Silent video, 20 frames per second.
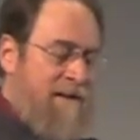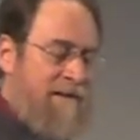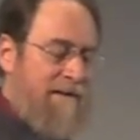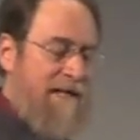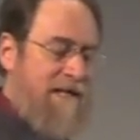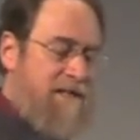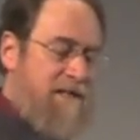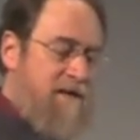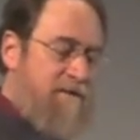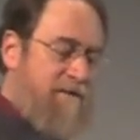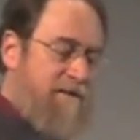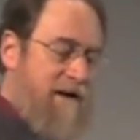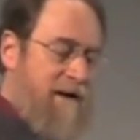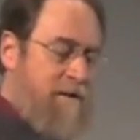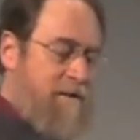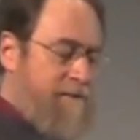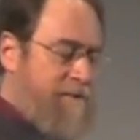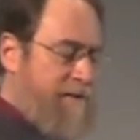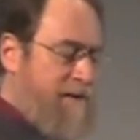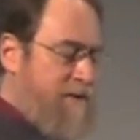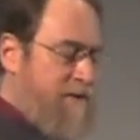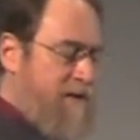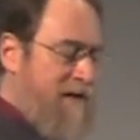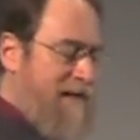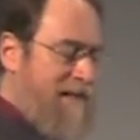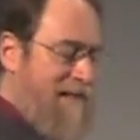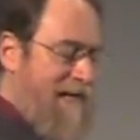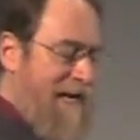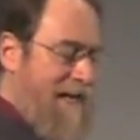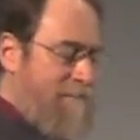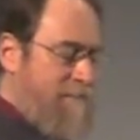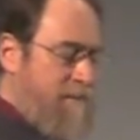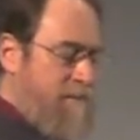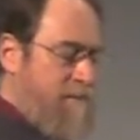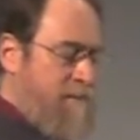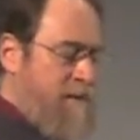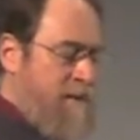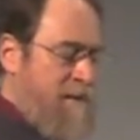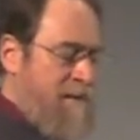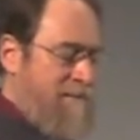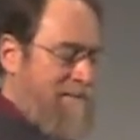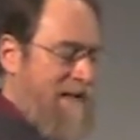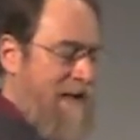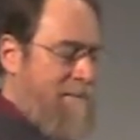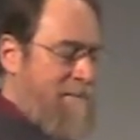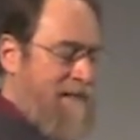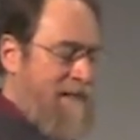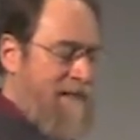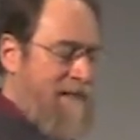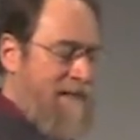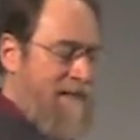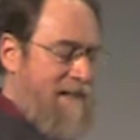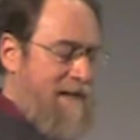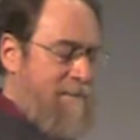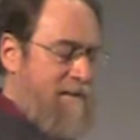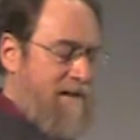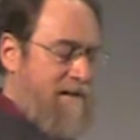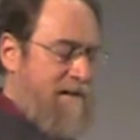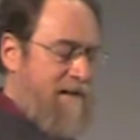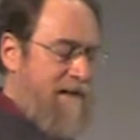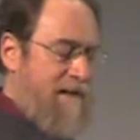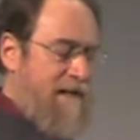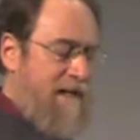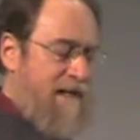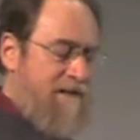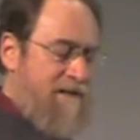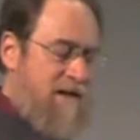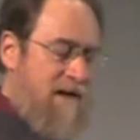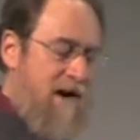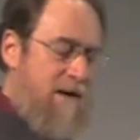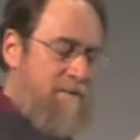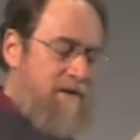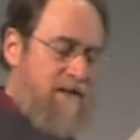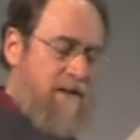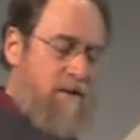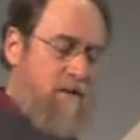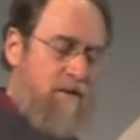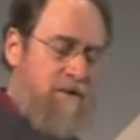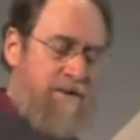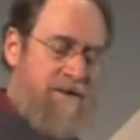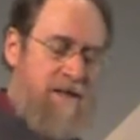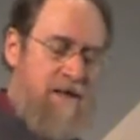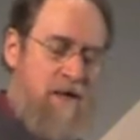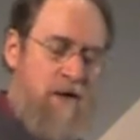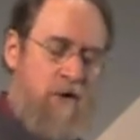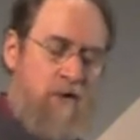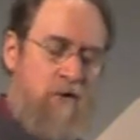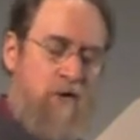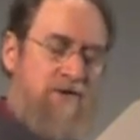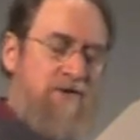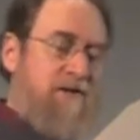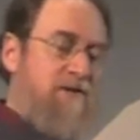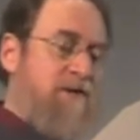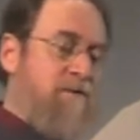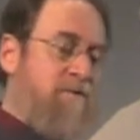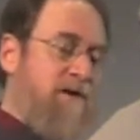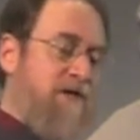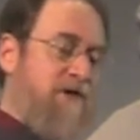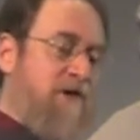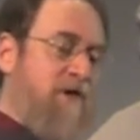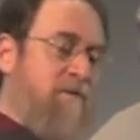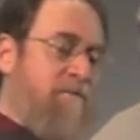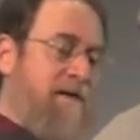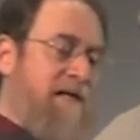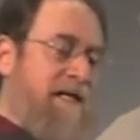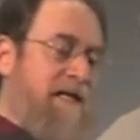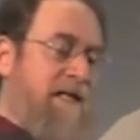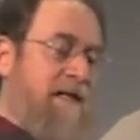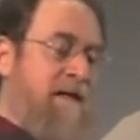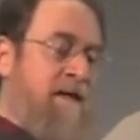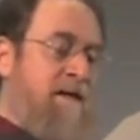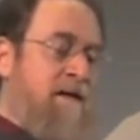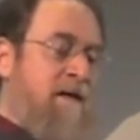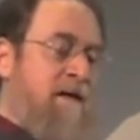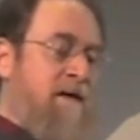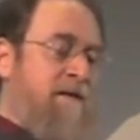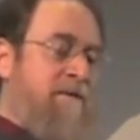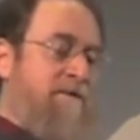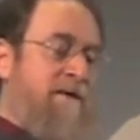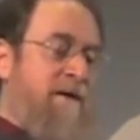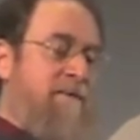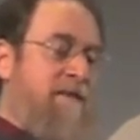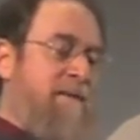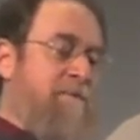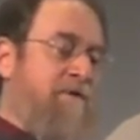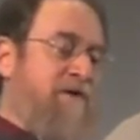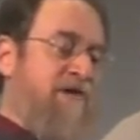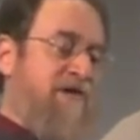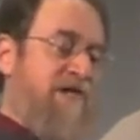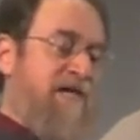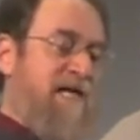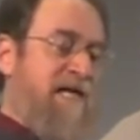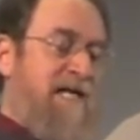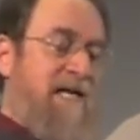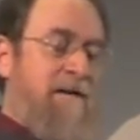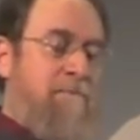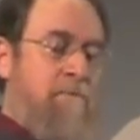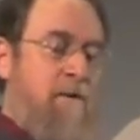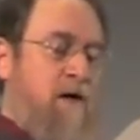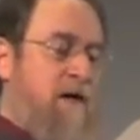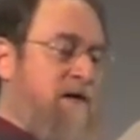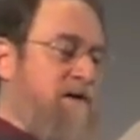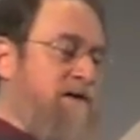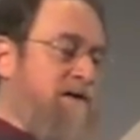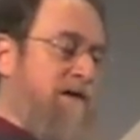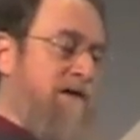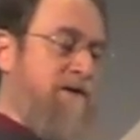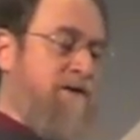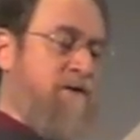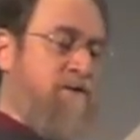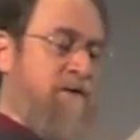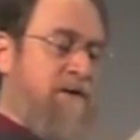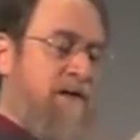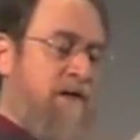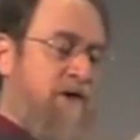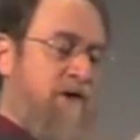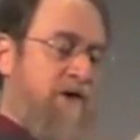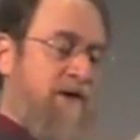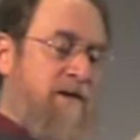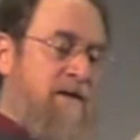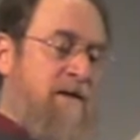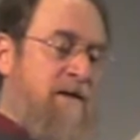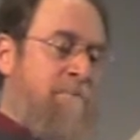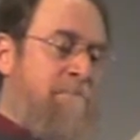Laissez-faire and free trade came to dominate economic thinking, and the Commerce Clause draws its original meaning from the preceding mercantilist tradition.